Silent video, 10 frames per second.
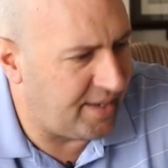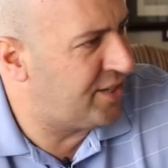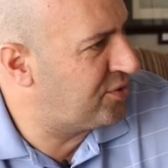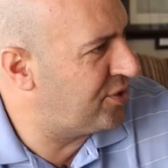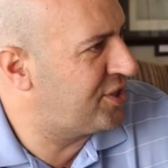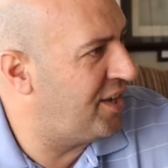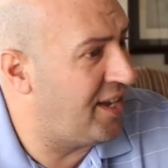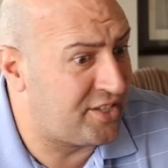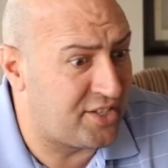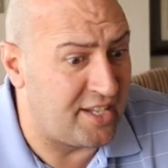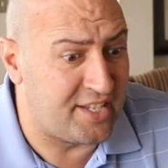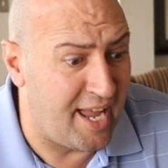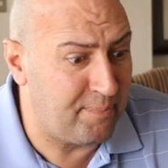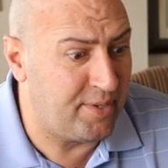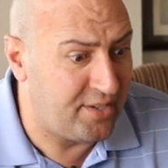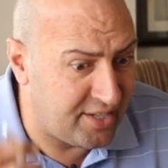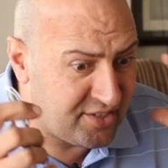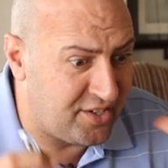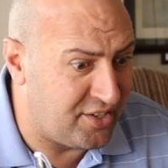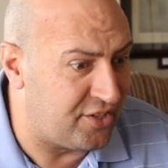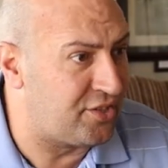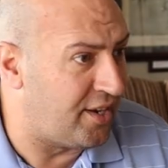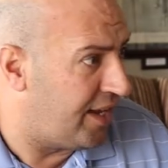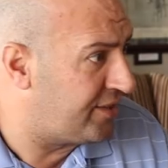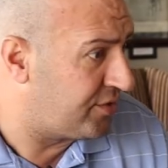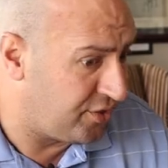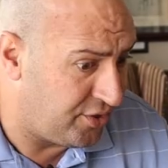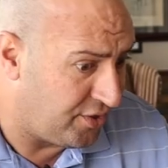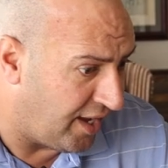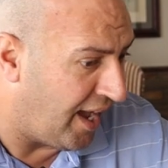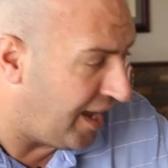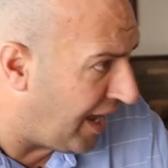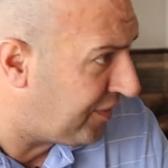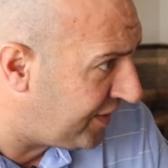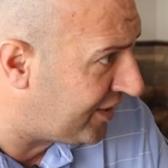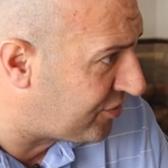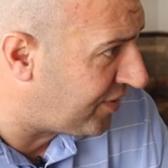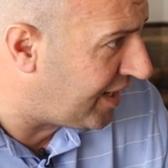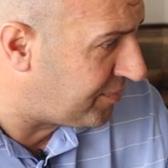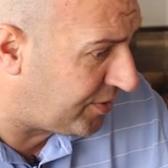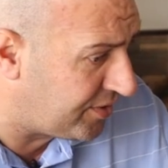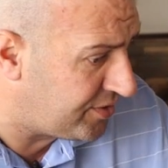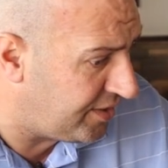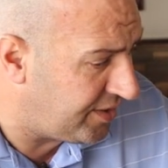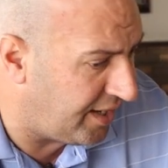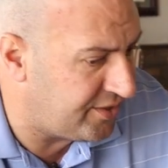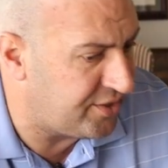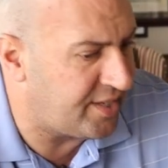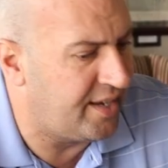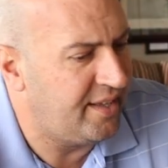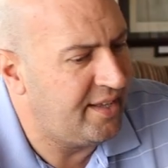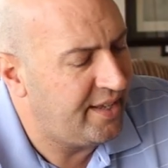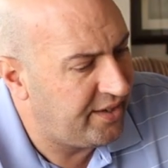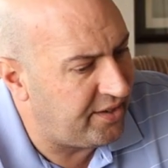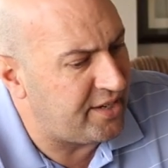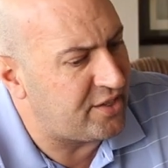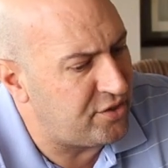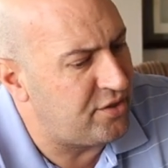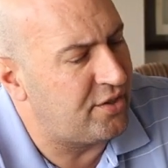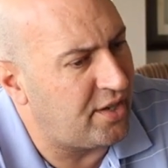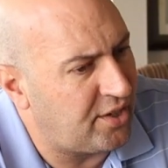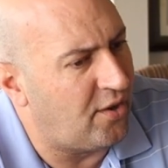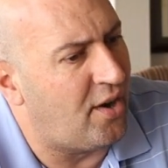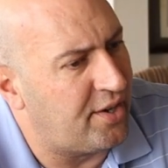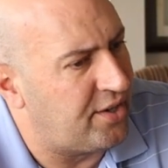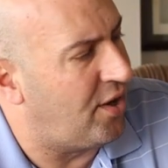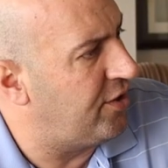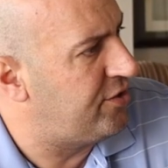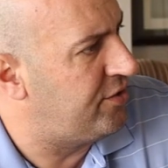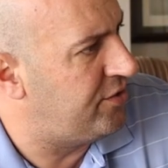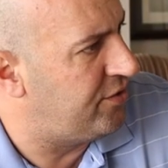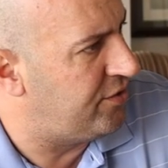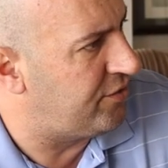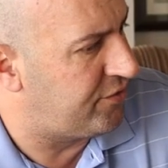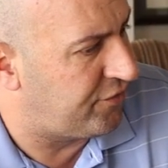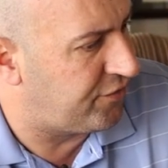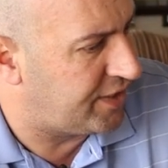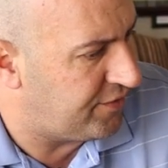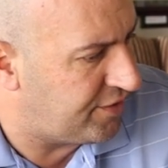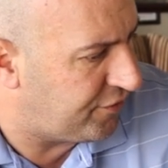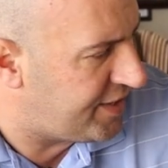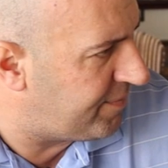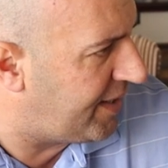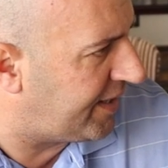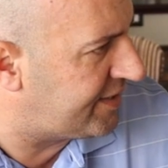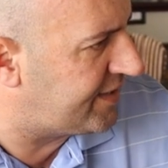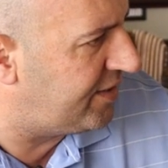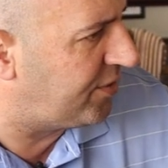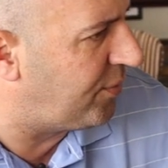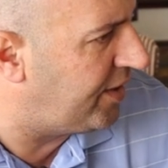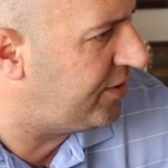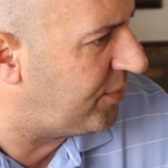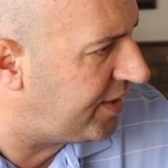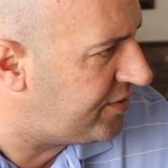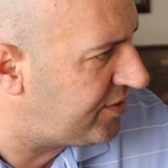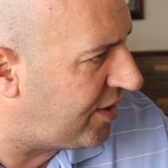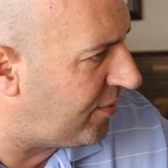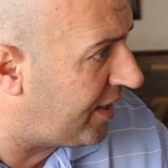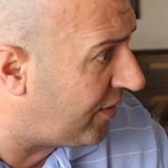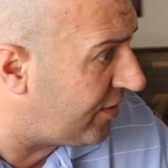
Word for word: Correct. And it's also it's it's happened. It's it's it's. it's I, I think it's right, because, you know, as you say. Yes, you, you don't go on and on. You, you you give the feedback and say, look, why, why did you go out?